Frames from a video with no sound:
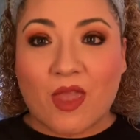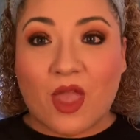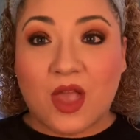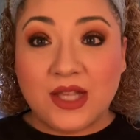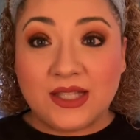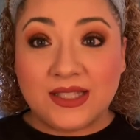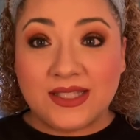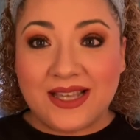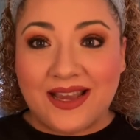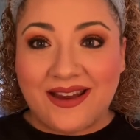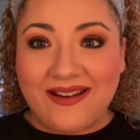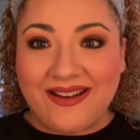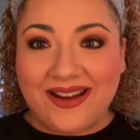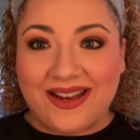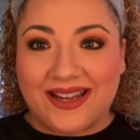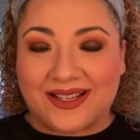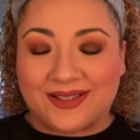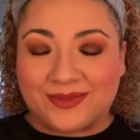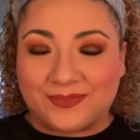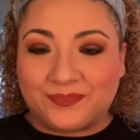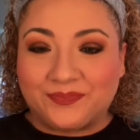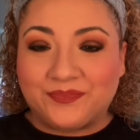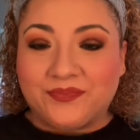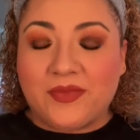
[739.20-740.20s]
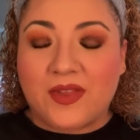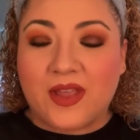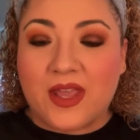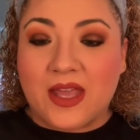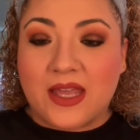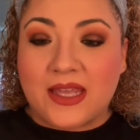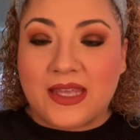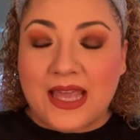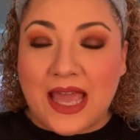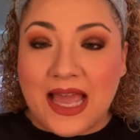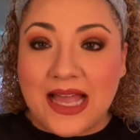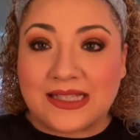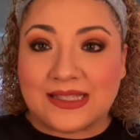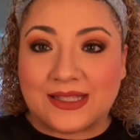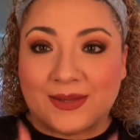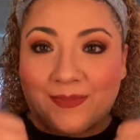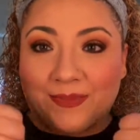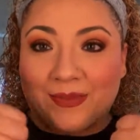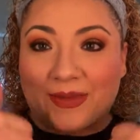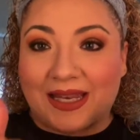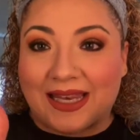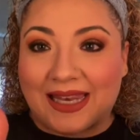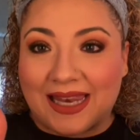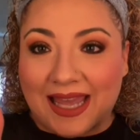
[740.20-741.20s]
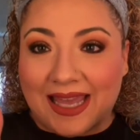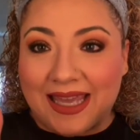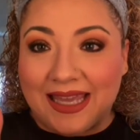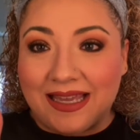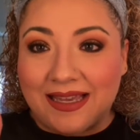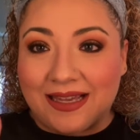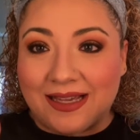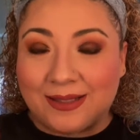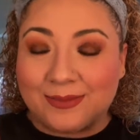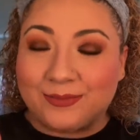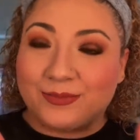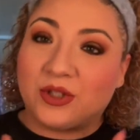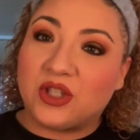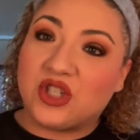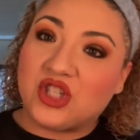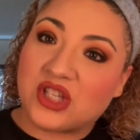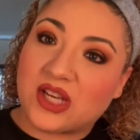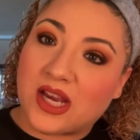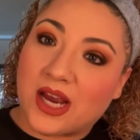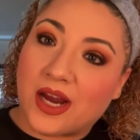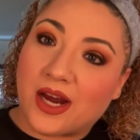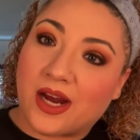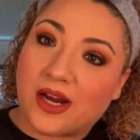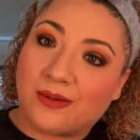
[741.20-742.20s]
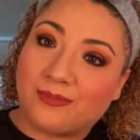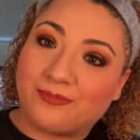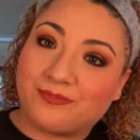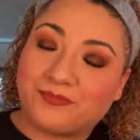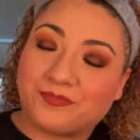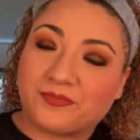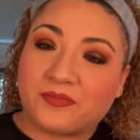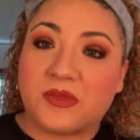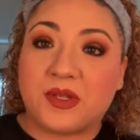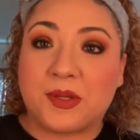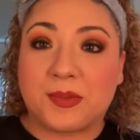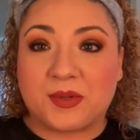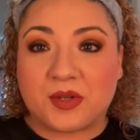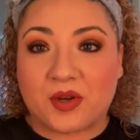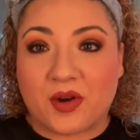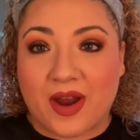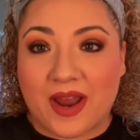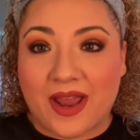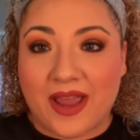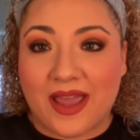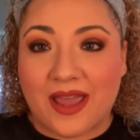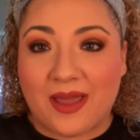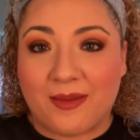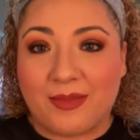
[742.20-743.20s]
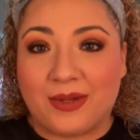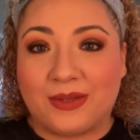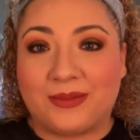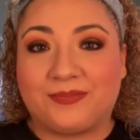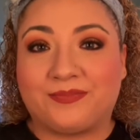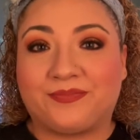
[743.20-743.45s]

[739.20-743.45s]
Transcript: Sorry. Yes, like, share, subscribe,